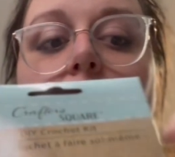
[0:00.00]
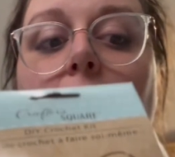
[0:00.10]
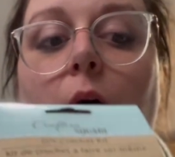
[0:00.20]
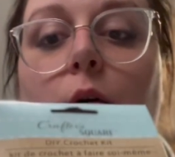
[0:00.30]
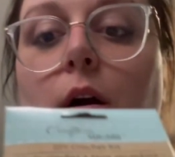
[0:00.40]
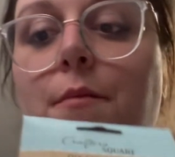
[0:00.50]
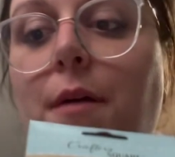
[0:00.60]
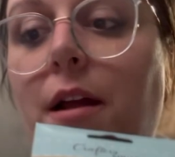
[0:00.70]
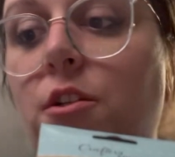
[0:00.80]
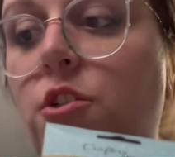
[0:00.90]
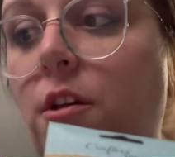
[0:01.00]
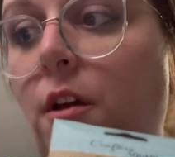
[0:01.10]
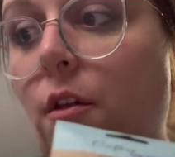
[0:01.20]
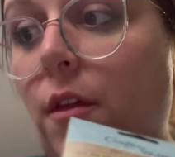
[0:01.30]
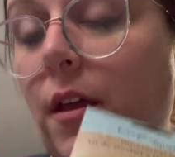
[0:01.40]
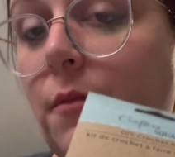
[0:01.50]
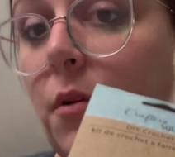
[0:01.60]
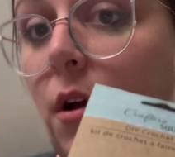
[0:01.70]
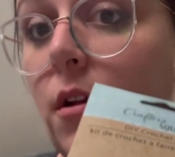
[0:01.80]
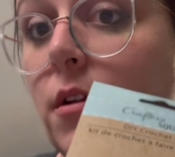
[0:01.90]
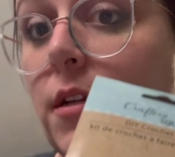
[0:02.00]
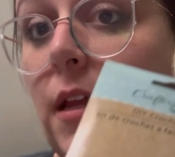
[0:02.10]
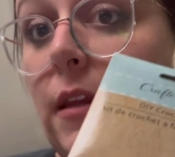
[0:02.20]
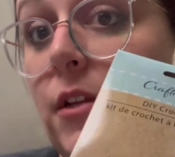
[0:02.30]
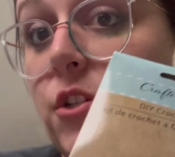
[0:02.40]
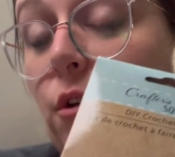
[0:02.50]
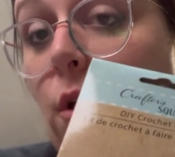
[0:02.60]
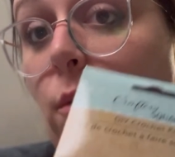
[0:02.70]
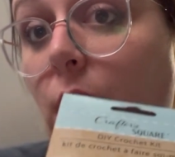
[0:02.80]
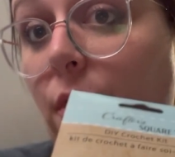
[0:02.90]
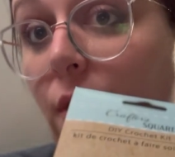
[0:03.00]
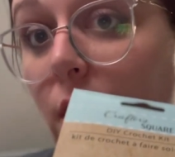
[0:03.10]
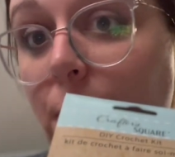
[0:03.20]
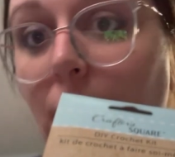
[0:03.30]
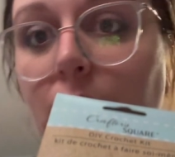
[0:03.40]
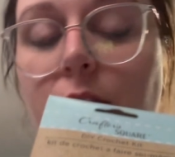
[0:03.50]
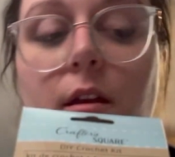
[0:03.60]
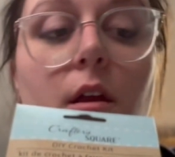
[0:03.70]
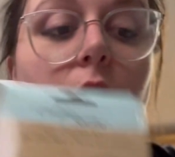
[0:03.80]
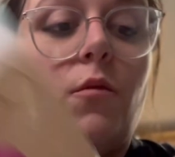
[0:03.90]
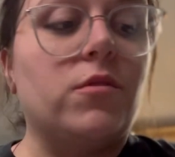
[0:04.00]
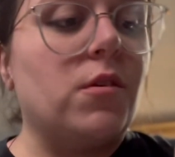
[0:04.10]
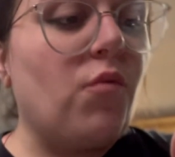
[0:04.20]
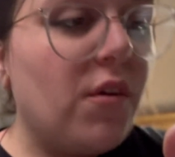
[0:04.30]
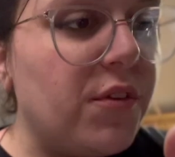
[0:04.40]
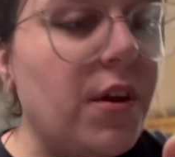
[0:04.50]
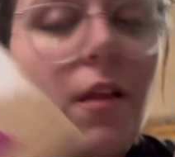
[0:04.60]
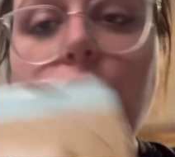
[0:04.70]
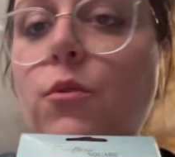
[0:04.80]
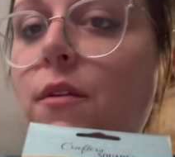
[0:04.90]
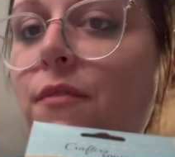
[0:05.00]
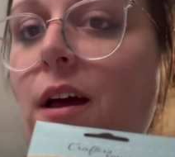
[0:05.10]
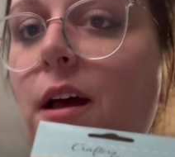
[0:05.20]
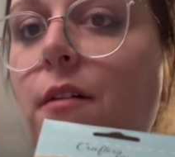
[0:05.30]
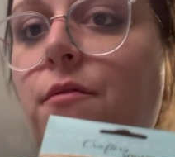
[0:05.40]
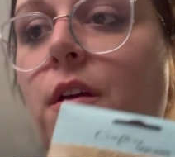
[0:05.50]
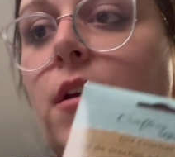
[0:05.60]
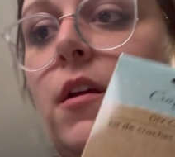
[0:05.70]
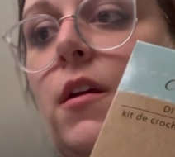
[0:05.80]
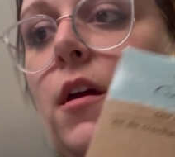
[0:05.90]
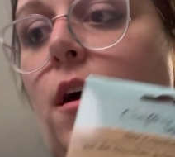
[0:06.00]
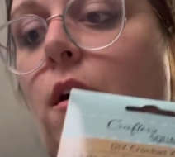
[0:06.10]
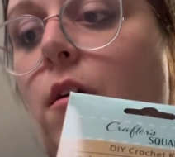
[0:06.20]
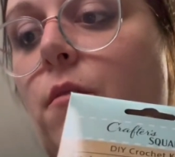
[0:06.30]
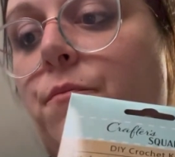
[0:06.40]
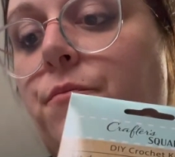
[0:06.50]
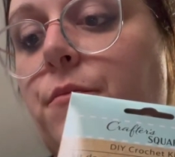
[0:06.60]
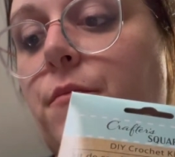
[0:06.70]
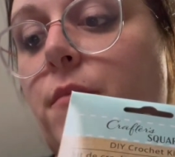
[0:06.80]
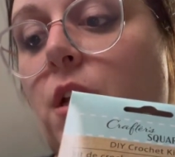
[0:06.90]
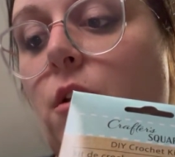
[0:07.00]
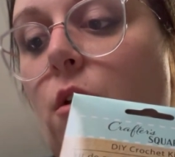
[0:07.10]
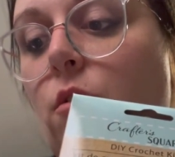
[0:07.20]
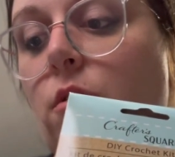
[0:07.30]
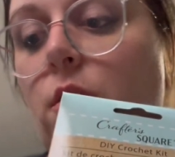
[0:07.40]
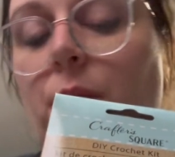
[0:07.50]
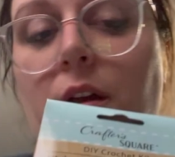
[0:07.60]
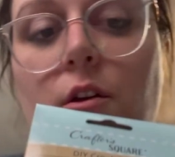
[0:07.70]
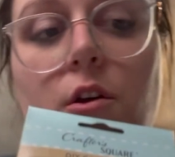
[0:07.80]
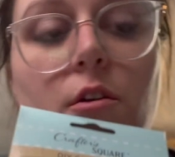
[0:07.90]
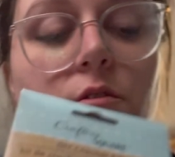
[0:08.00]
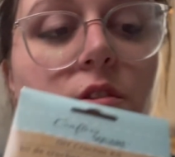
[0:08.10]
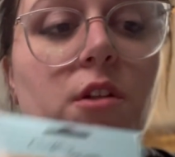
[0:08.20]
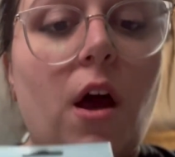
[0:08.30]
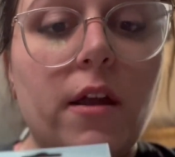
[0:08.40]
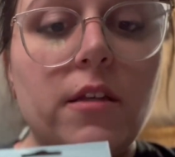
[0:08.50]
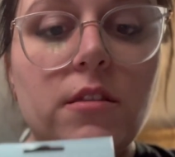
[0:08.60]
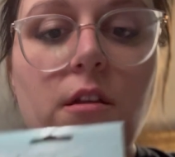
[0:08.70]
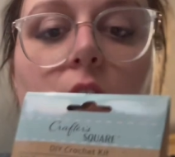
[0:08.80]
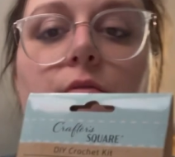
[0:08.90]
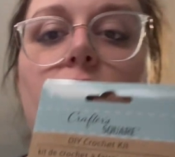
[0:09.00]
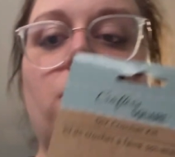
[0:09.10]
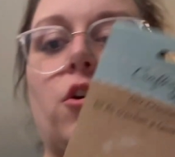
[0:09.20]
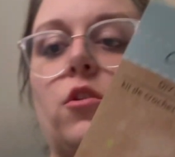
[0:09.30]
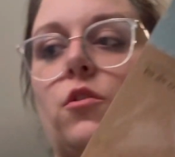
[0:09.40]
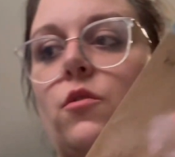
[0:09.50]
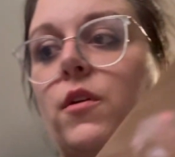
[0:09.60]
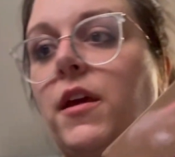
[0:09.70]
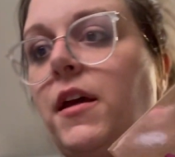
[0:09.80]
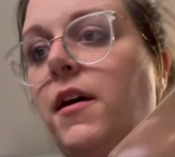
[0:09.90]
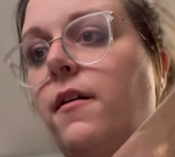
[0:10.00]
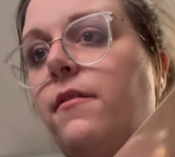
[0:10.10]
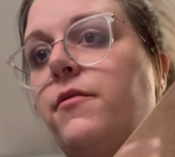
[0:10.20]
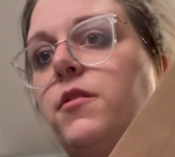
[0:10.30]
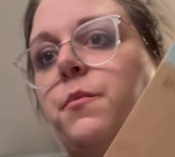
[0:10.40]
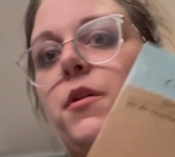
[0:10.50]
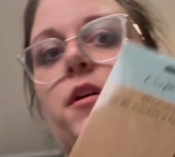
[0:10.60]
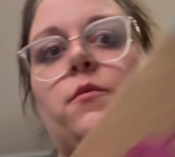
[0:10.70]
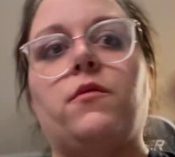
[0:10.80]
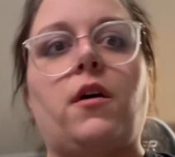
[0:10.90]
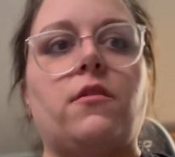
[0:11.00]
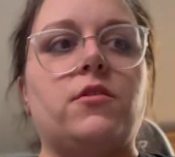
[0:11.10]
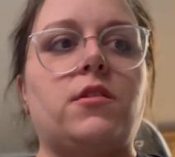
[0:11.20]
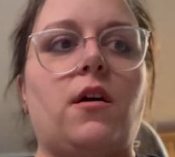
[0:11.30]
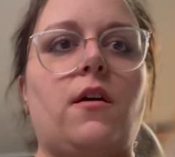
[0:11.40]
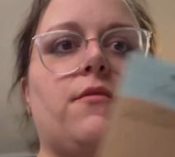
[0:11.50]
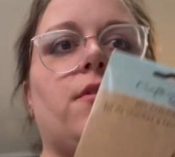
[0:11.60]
I'll come back and show y'all the end product and let y'all know what I thought about it. Was it worth the $1.25? You know, could it make a good stocking stuffer or a little gift to put in with other stuff?